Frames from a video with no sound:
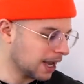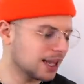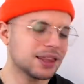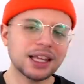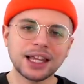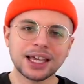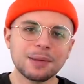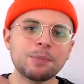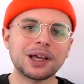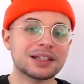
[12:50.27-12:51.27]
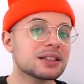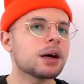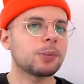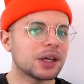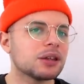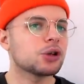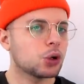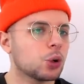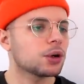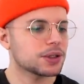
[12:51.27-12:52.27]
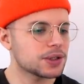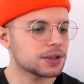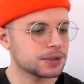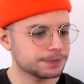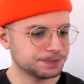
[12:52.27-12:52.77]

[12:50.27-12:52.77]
And then like it picks up in the chorus.